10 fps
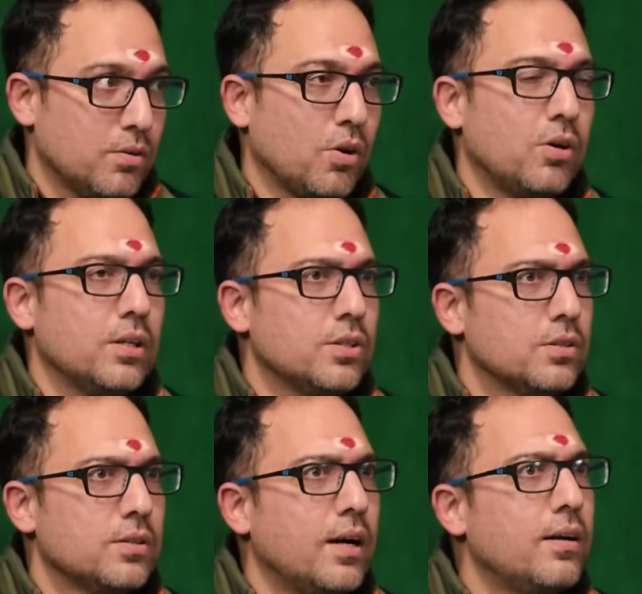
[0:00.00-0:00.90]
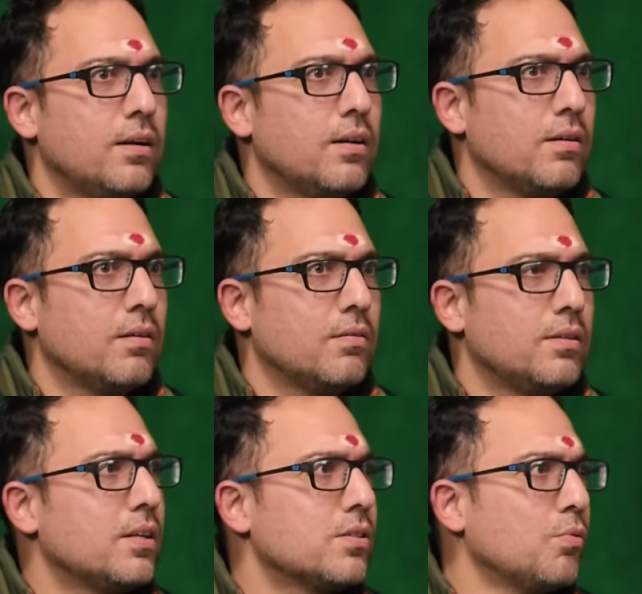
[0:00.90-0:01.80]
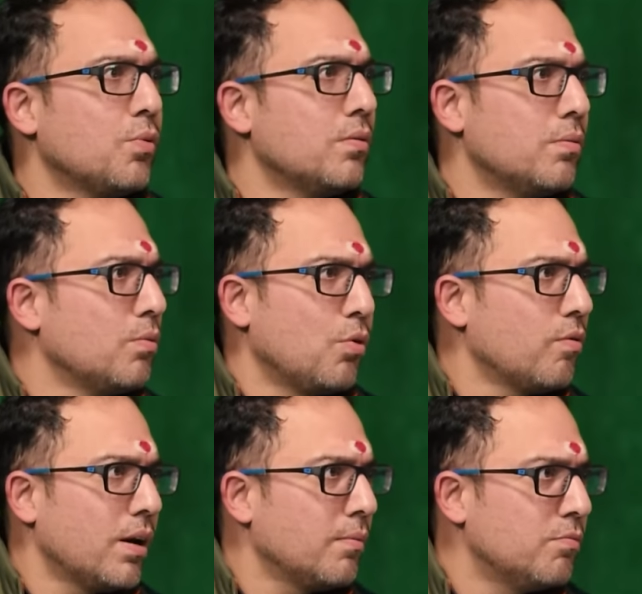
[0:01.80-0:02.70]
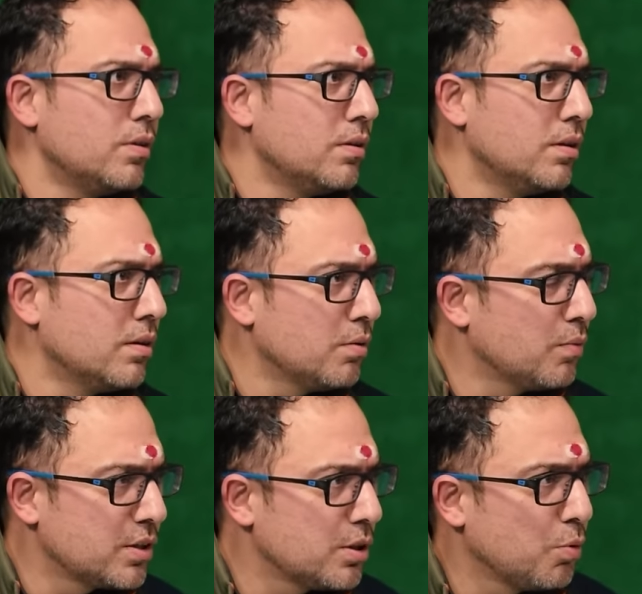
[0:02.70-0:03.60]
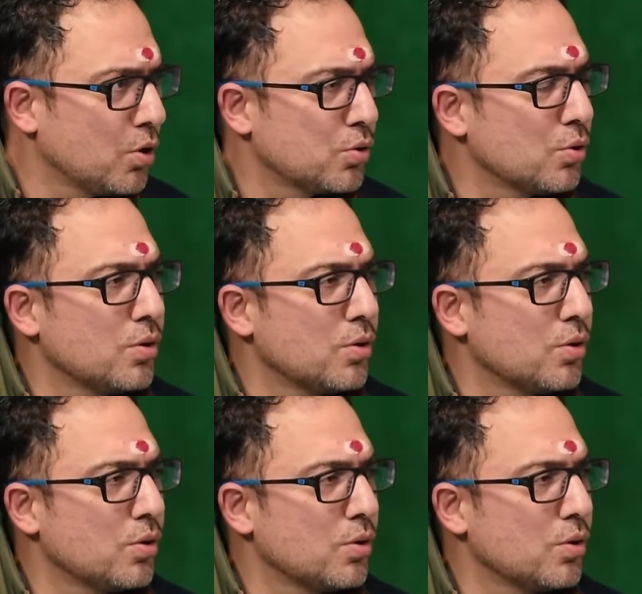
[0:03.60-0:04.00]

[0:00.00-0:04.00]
connotations, and there is a overlap with worship also.